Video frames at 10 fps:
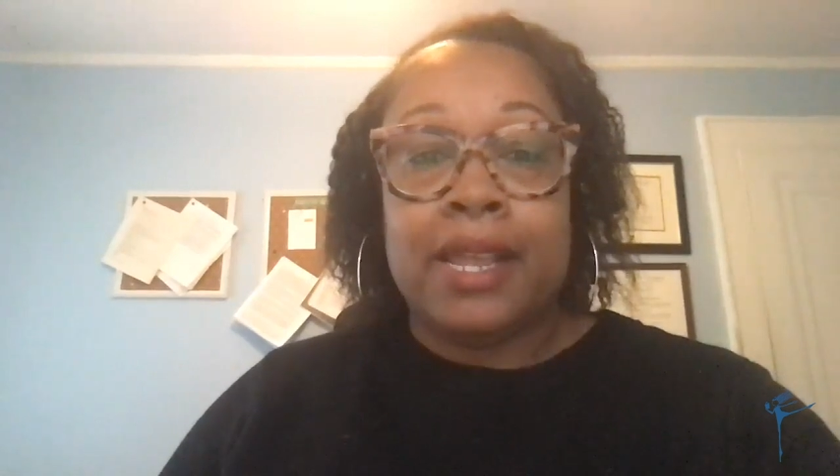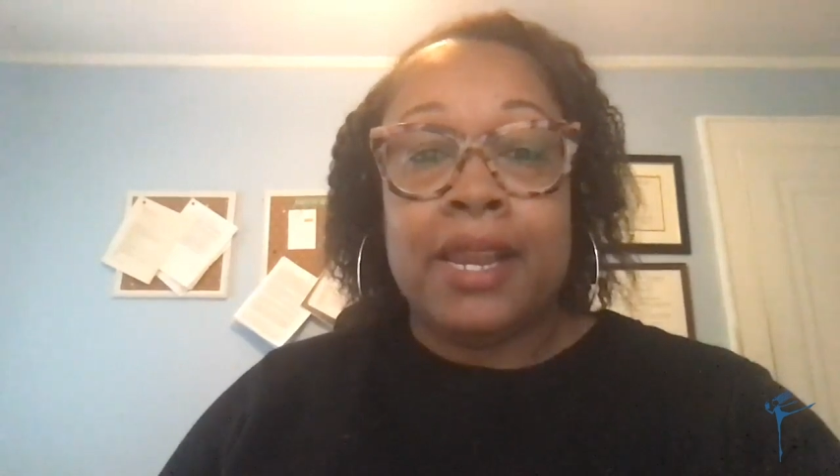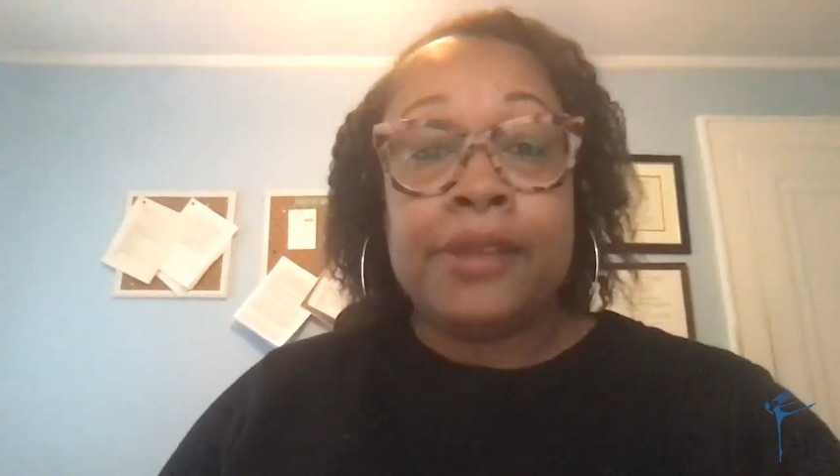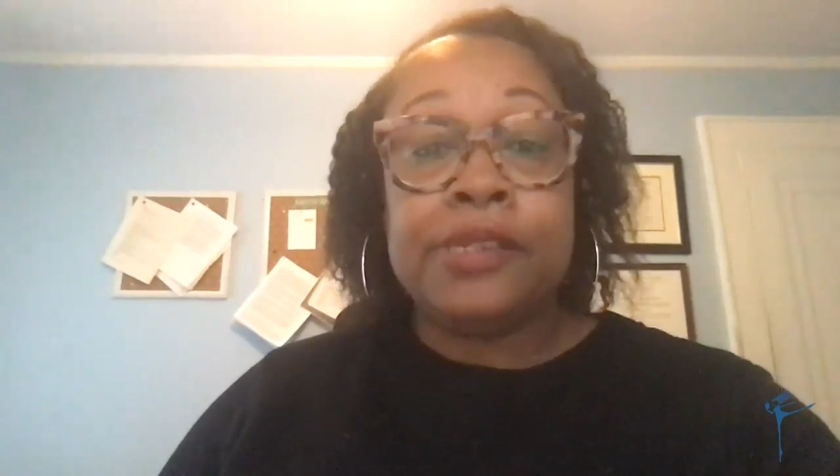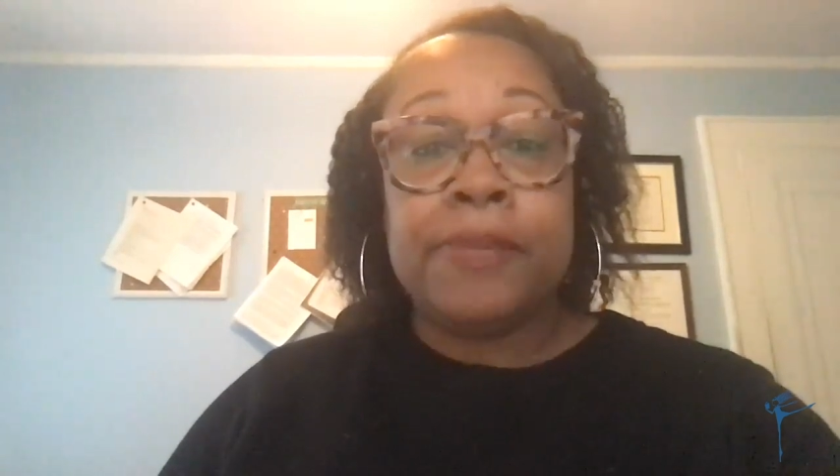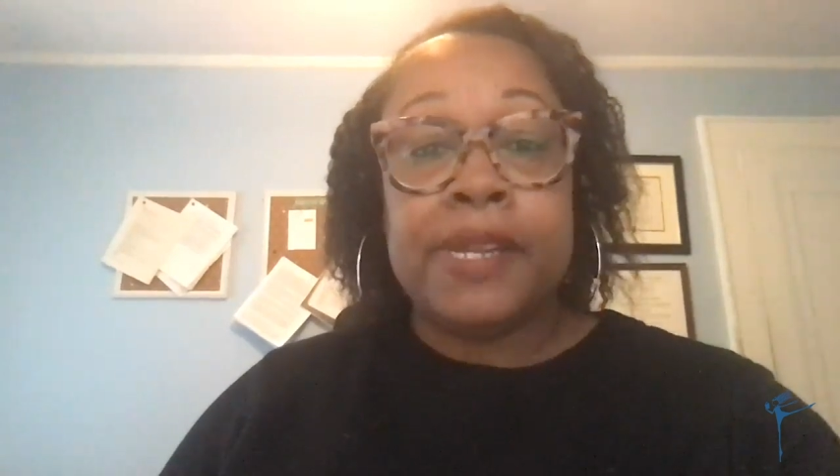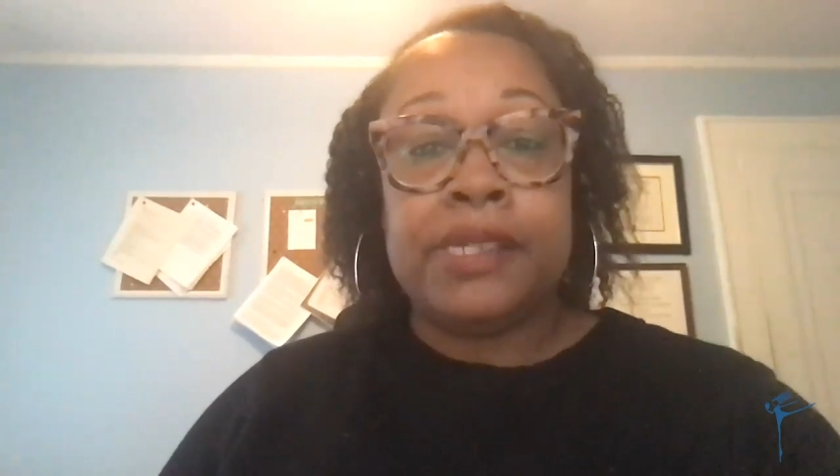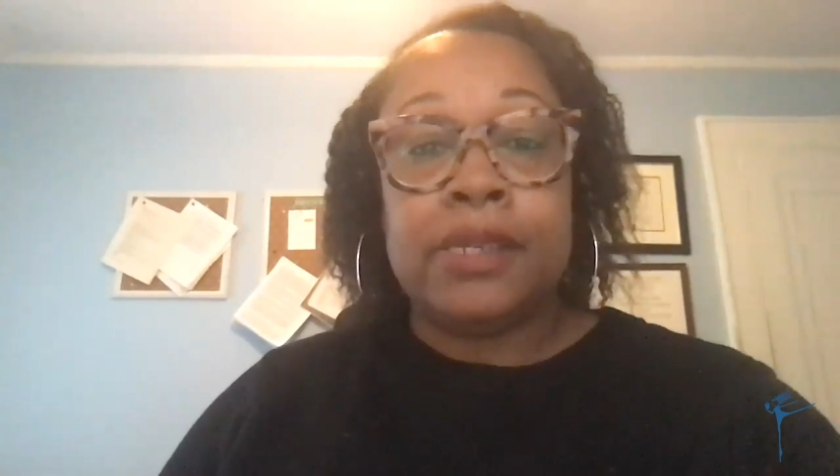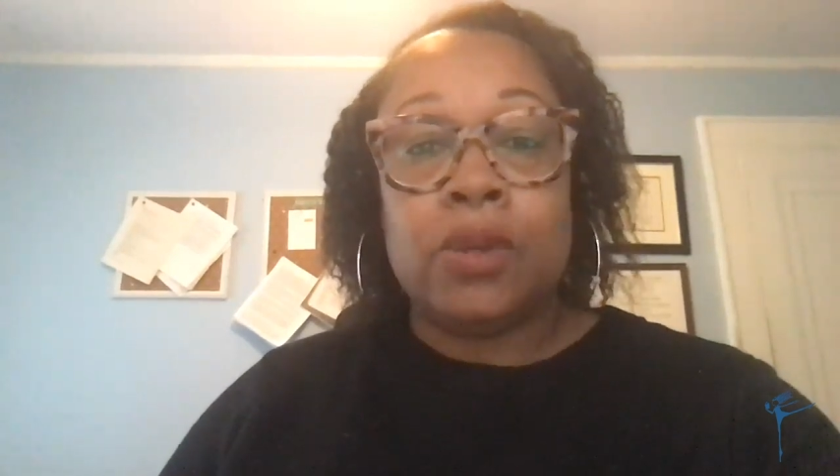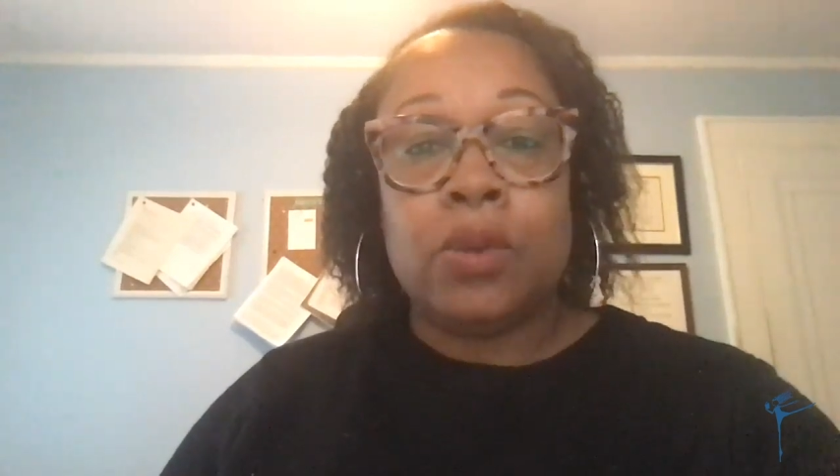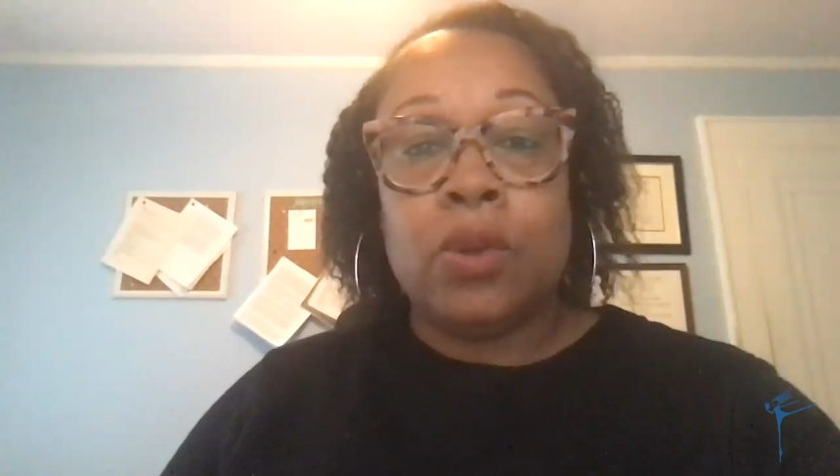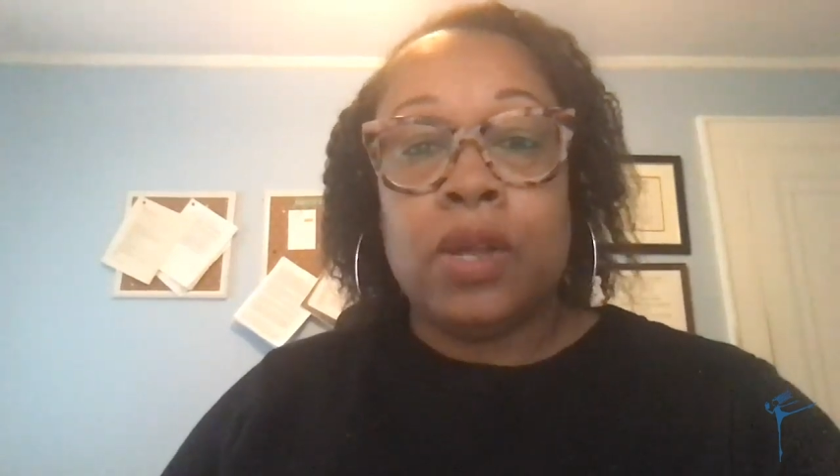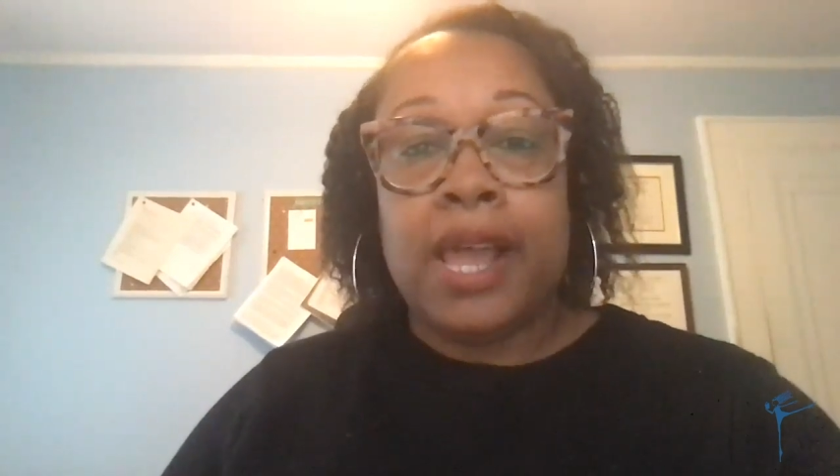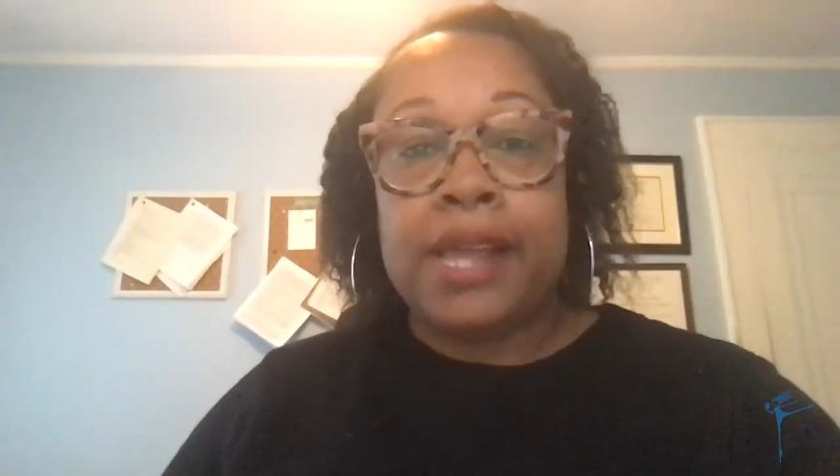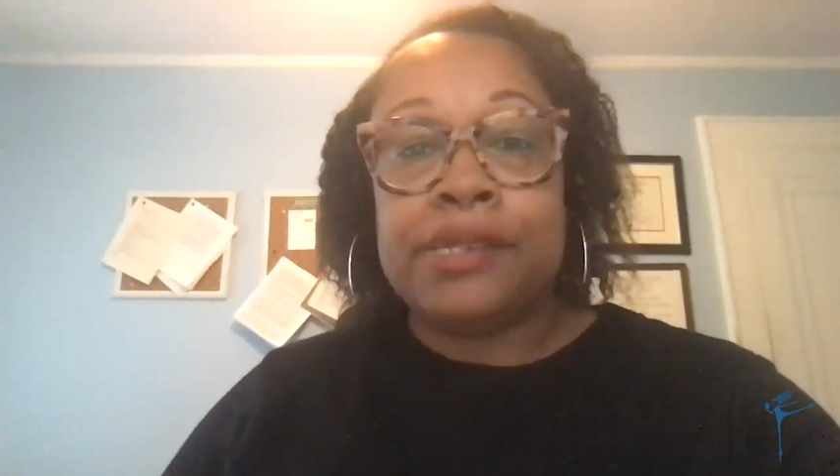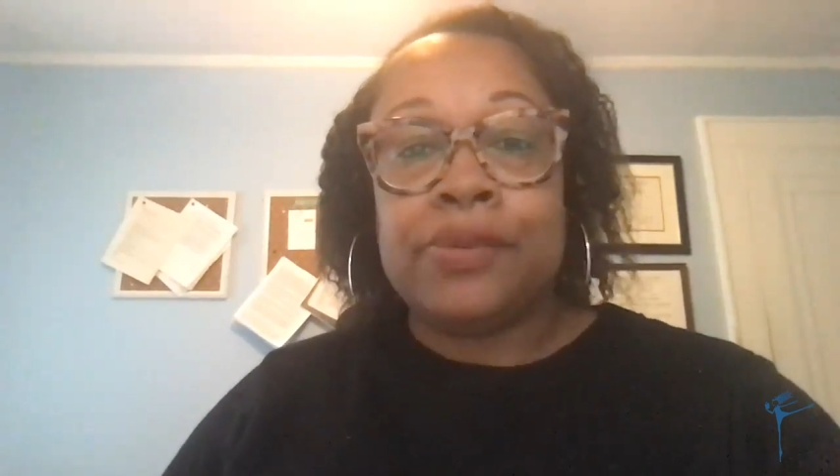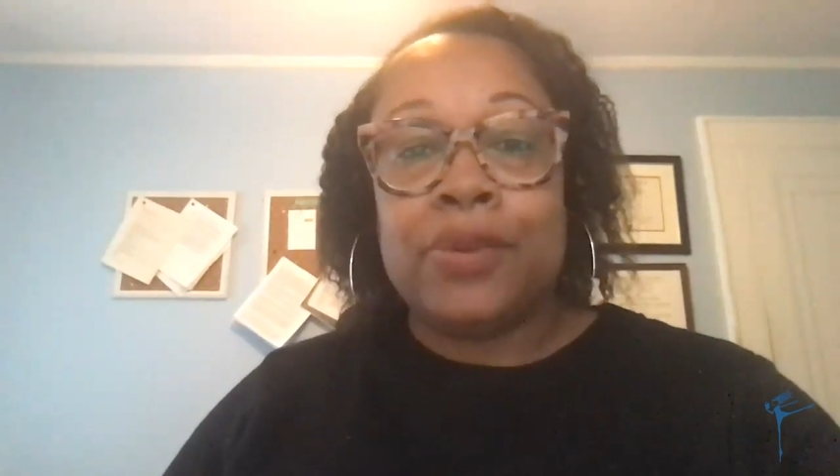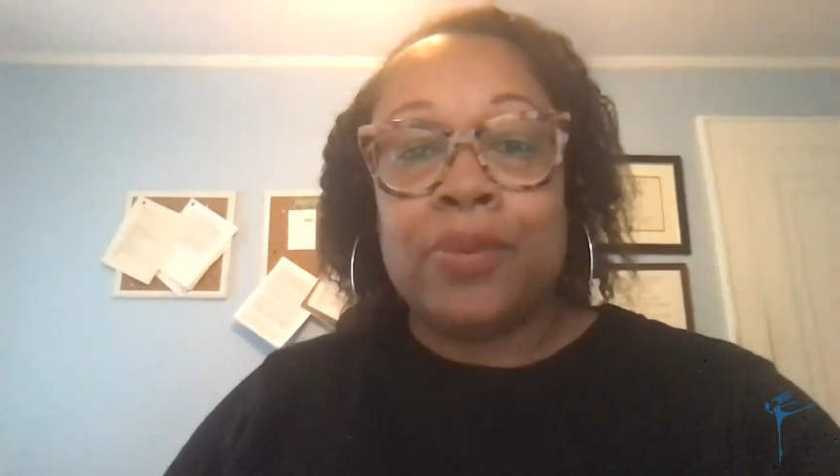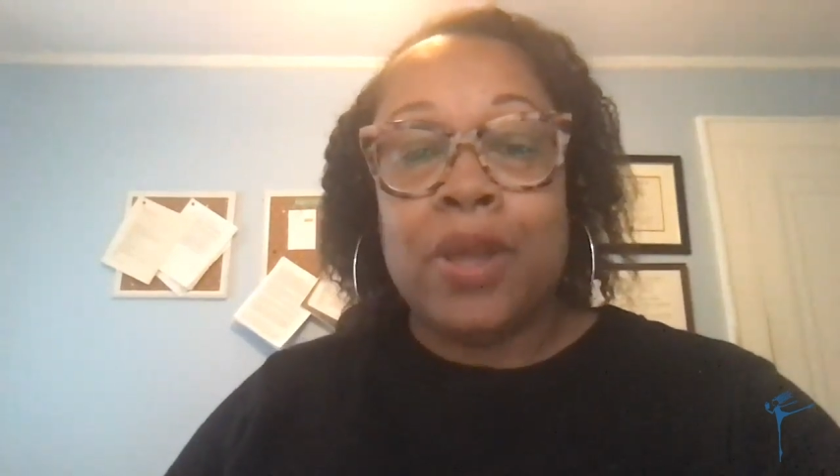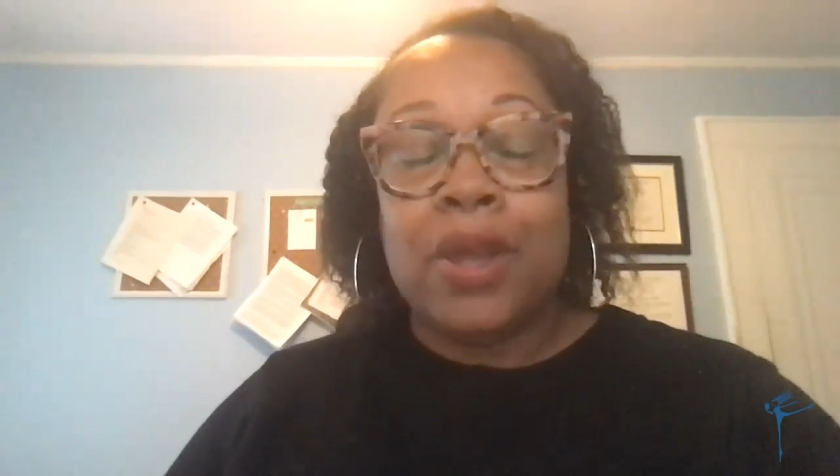announcements in Google
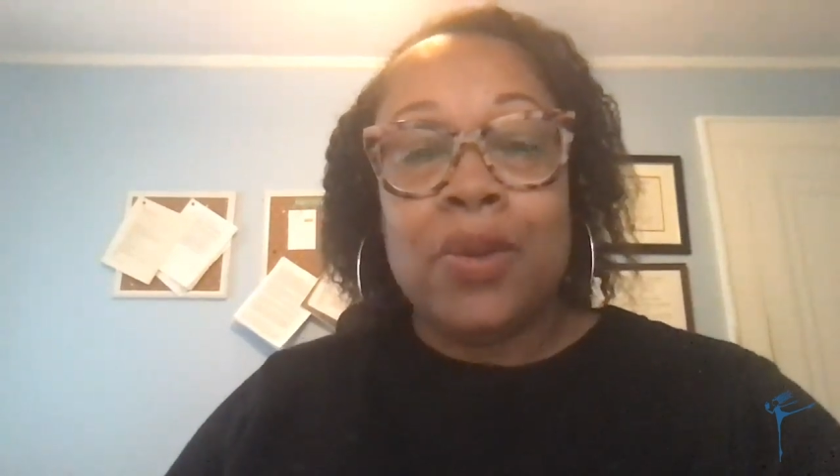Classroom,